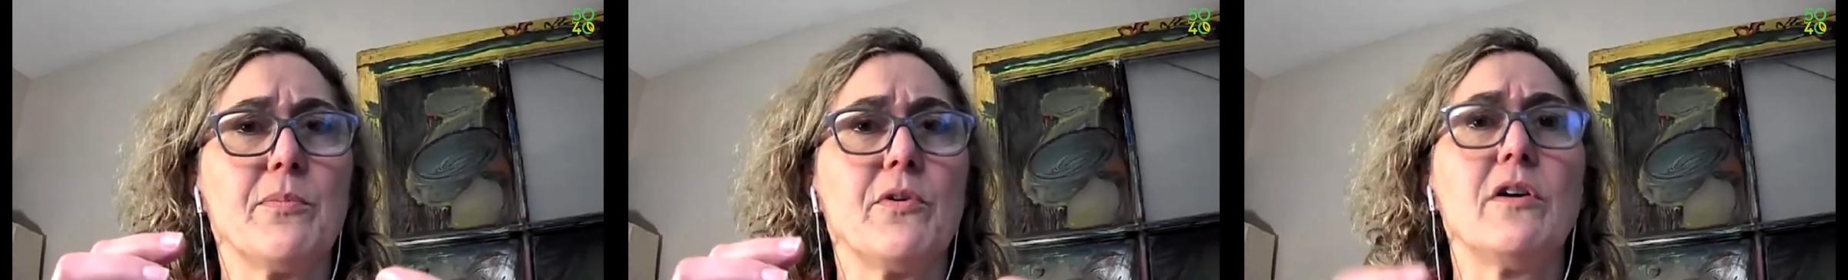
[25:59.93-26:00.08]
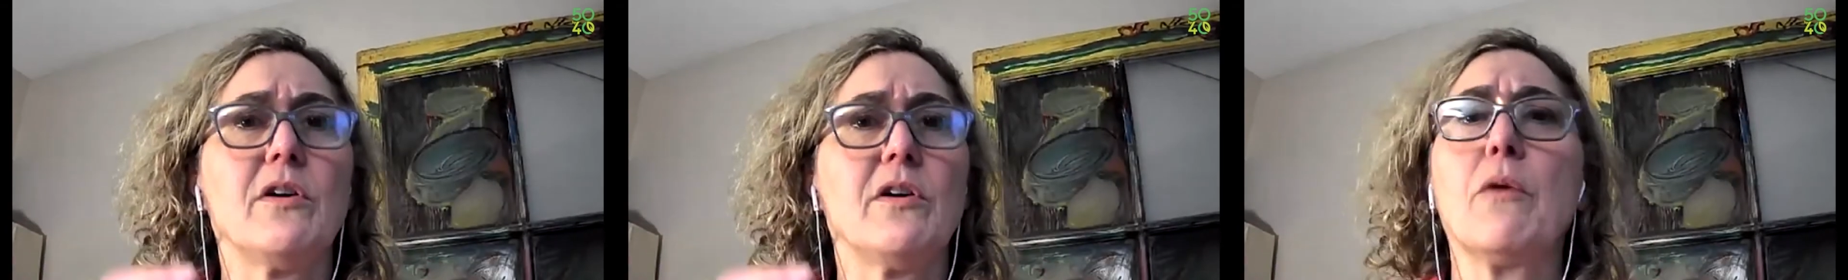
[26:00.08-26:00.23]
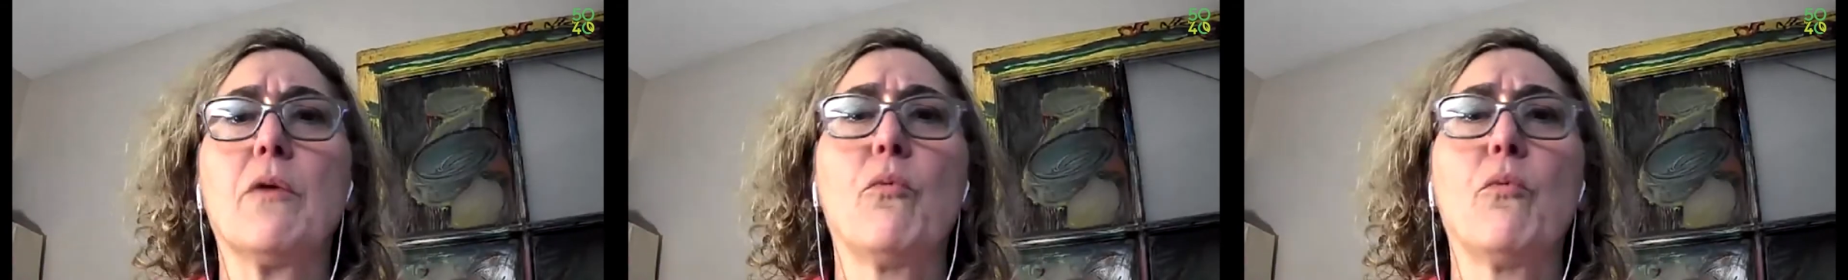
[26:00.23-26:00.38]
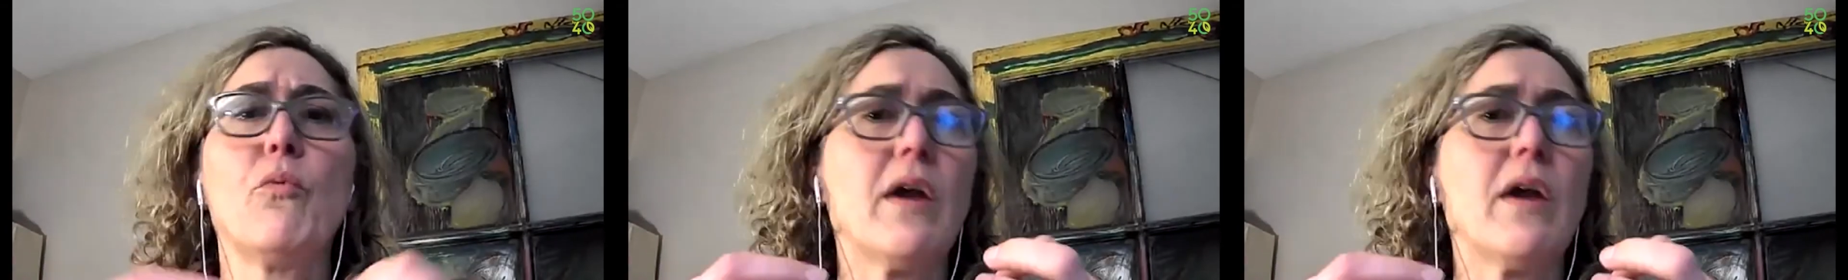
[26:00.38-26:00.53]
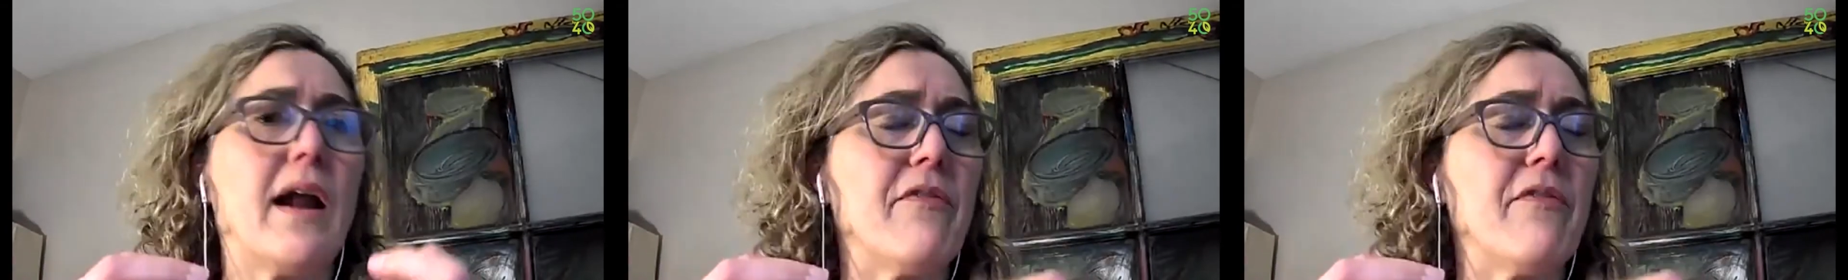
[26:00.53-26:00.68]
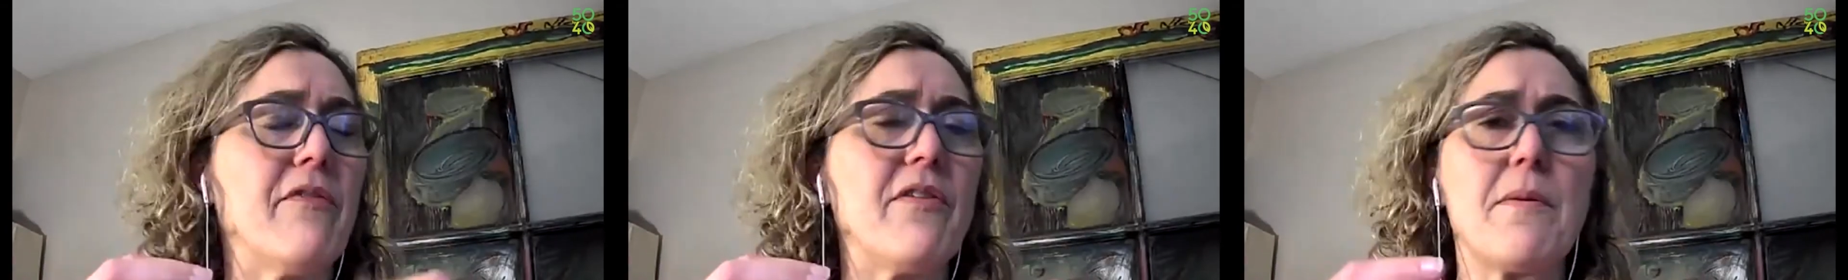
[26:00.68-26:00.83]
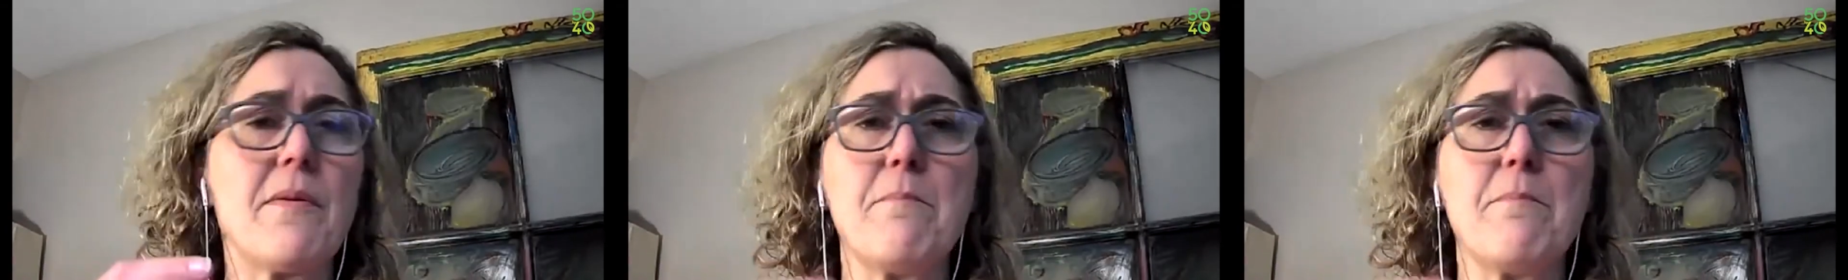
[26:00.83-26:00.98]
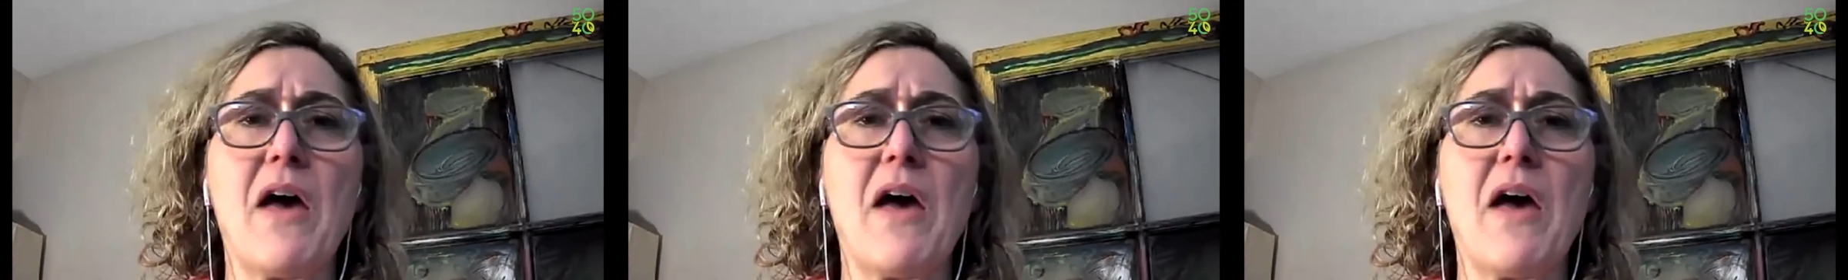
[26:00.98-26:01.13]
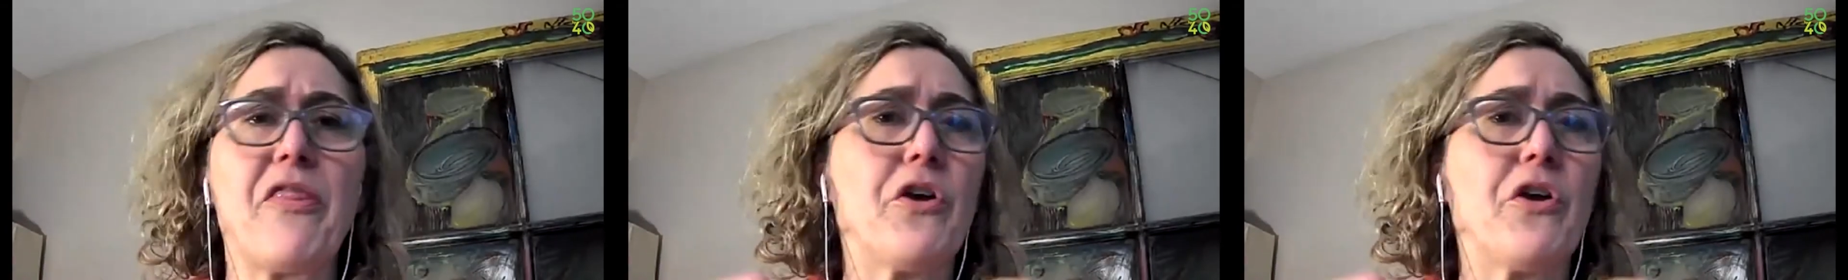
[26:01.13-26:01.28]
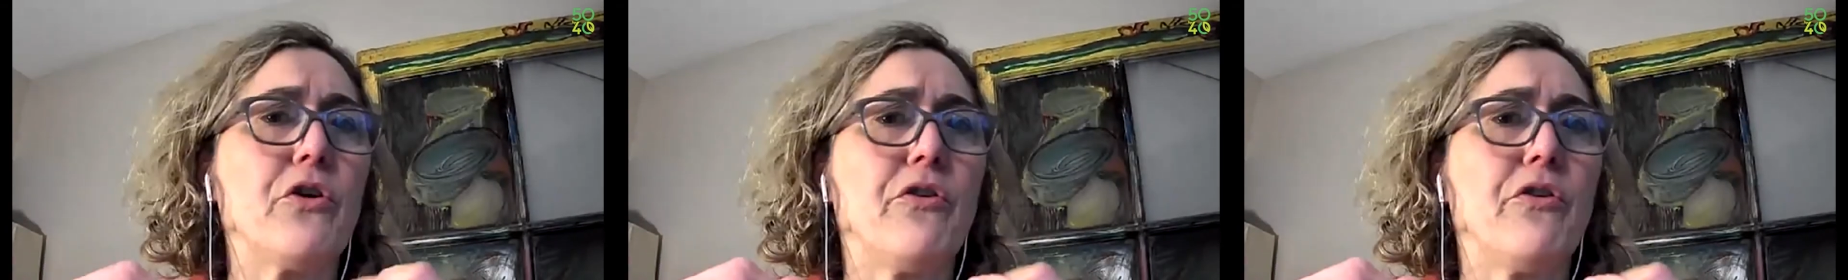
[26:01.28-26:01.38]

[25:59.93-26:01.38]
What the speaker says: whatever the method or the